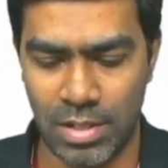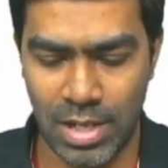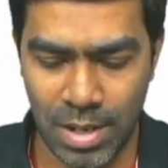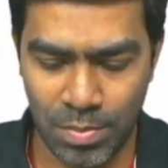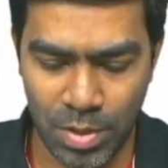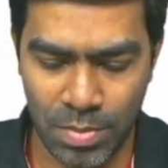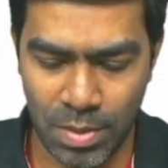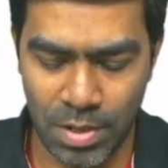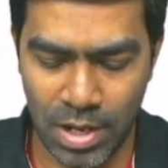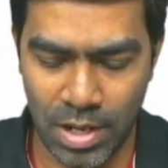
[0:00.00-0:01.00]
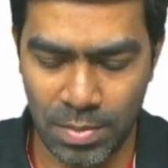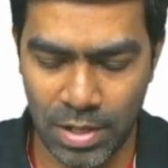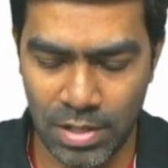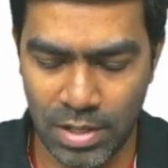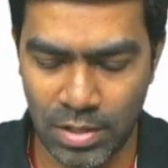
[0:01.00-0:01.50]
Type 1 pulmonary artery
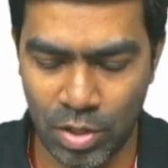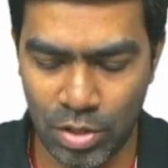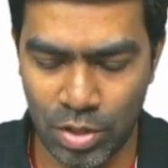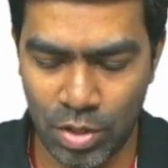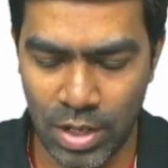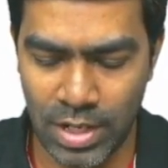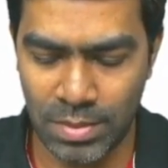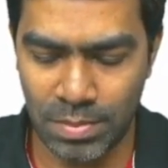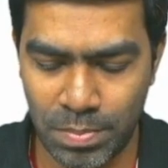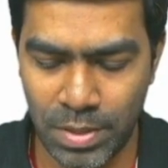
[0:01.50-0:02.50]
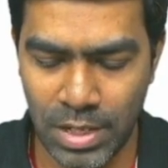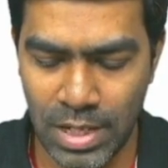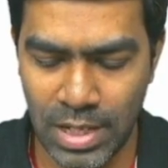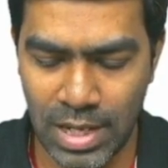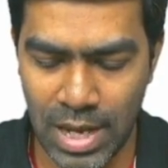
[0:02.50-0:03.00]
hypertension is also called as
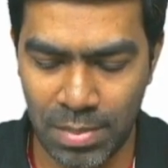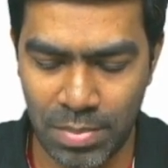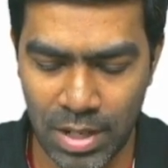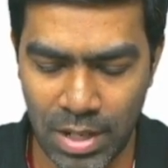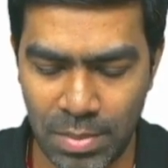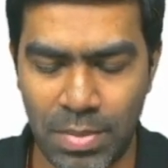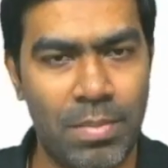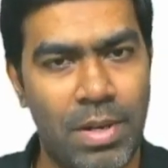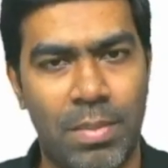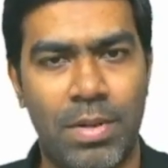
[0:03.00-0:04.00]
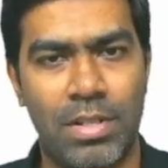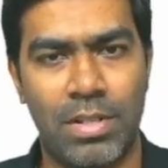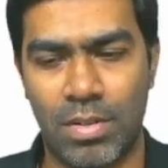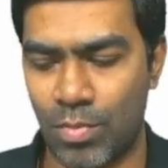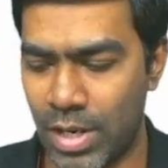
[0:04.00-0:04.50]
pre-capillary pulmonary hypertension.
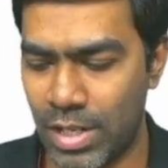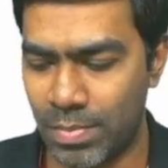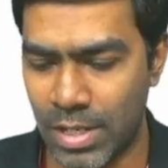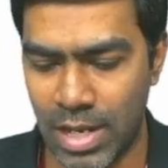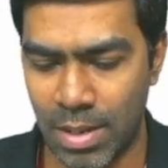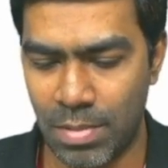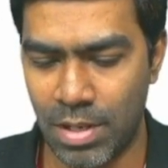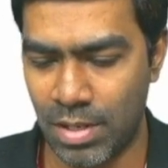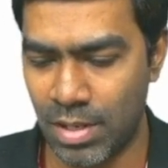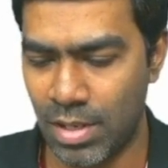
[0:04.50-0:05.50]
Why it's pre-capillary?